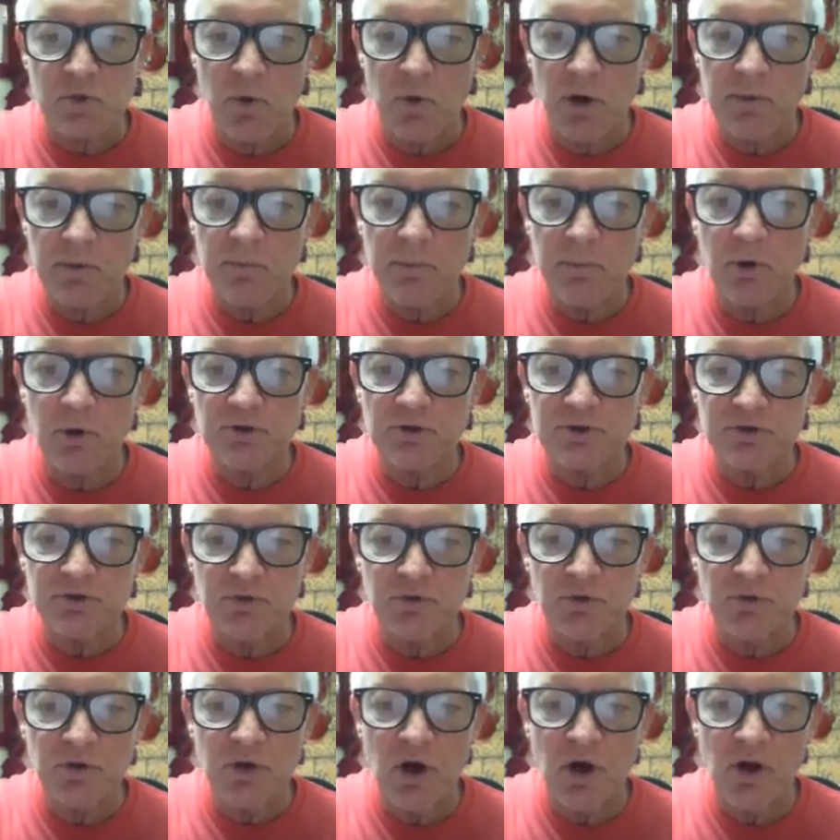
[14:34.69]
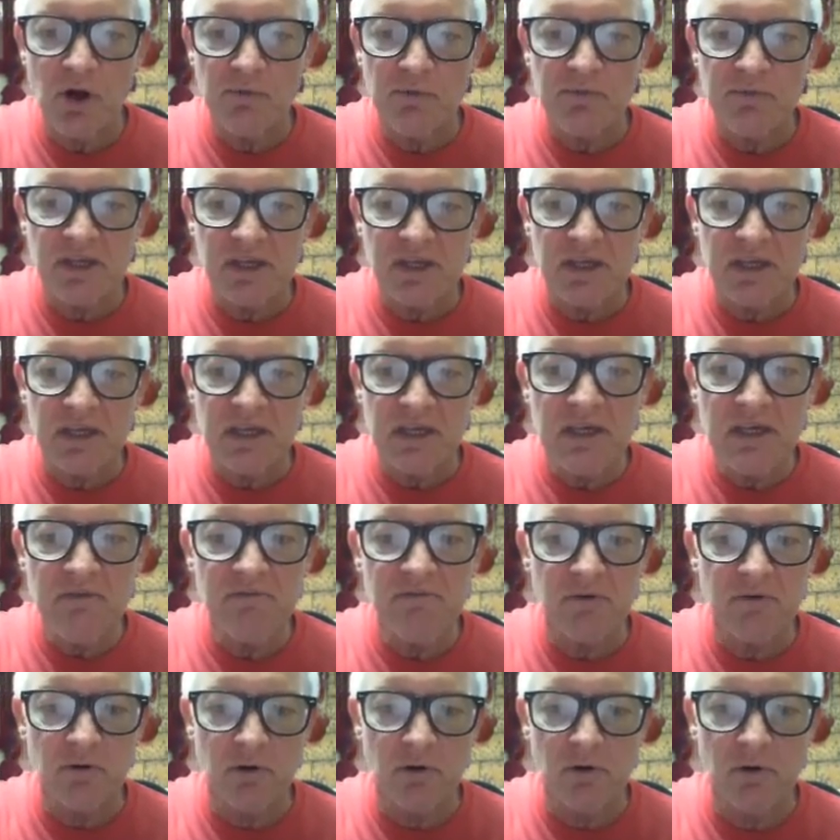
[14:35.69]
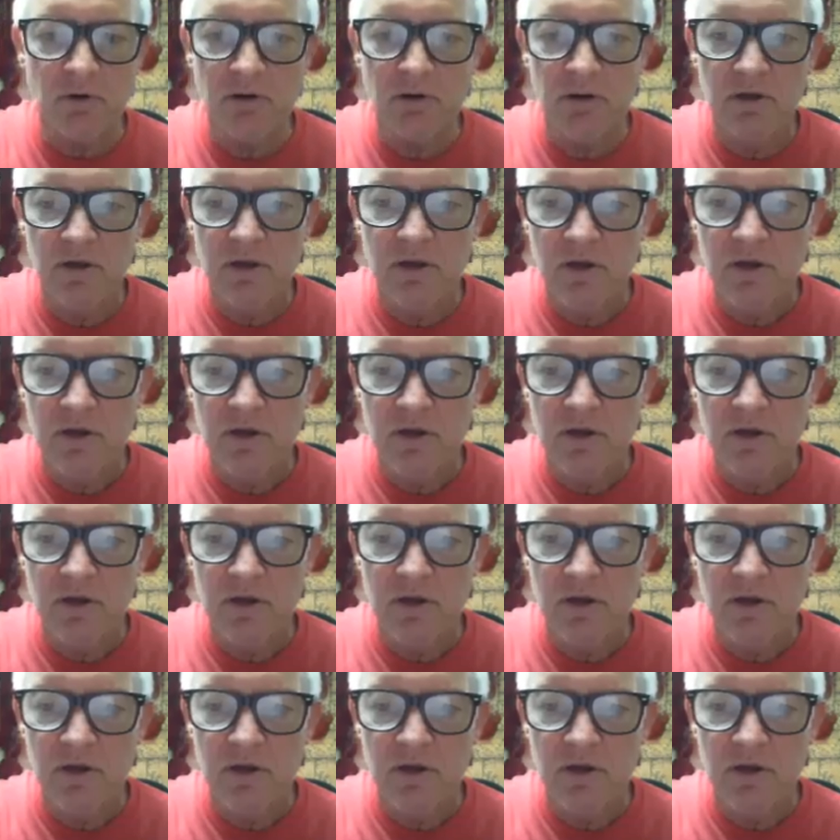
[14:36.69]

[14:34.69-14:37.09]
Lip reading: to one person who called me evil